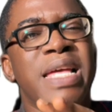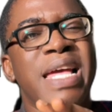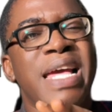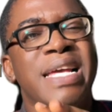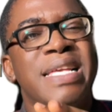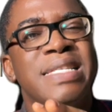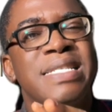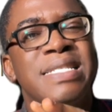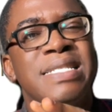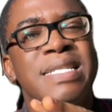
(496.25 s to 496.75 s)

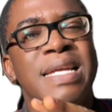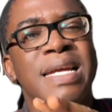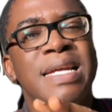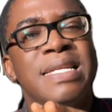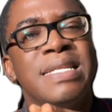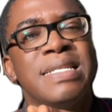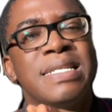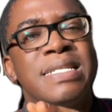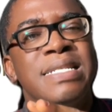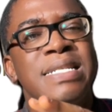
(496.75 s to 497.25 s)

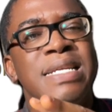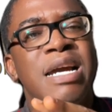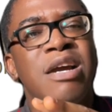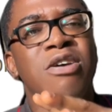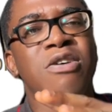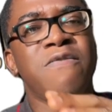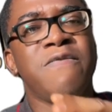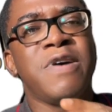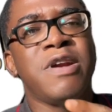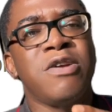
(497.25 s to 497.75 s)
extend their
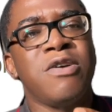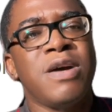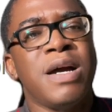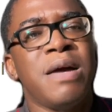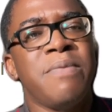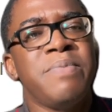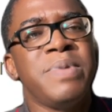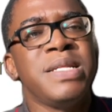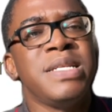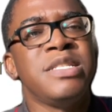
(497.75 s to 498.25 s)
overall
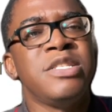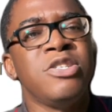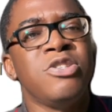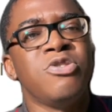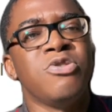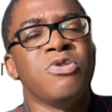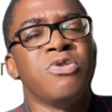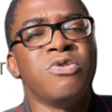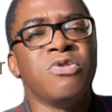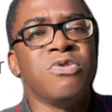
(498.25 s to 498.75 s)
ability
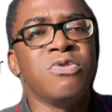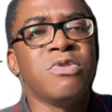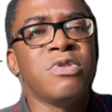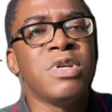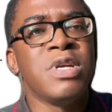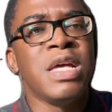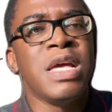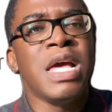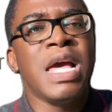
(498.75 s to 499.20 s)
to rule